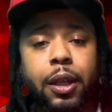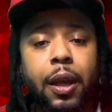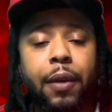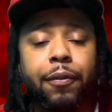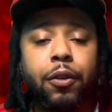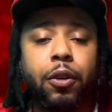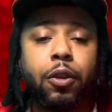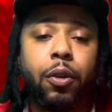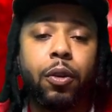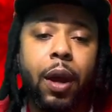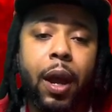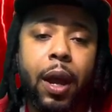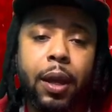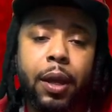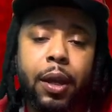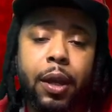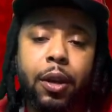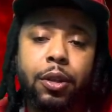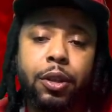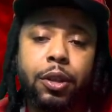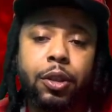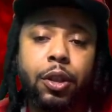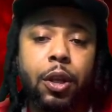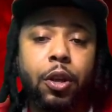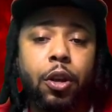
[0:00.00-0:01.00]
Say if you do 8
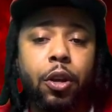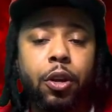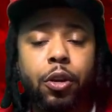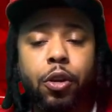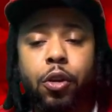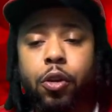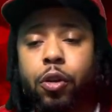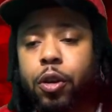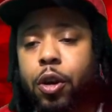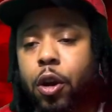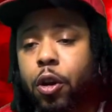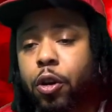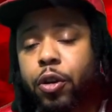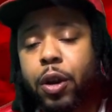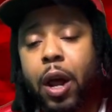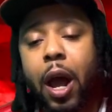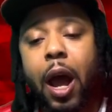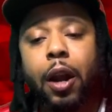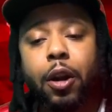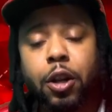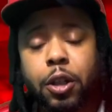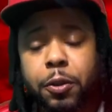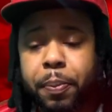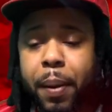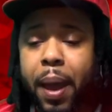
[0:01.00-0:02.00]
years, your
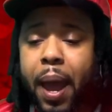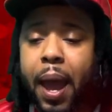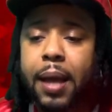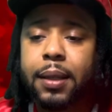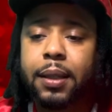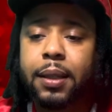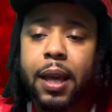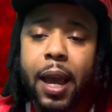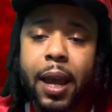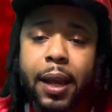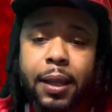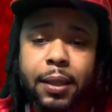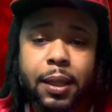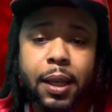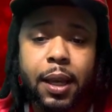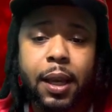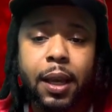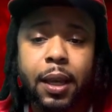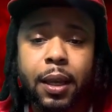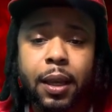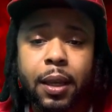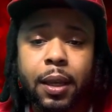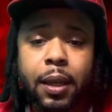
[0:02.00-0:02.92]
daughter's past 18.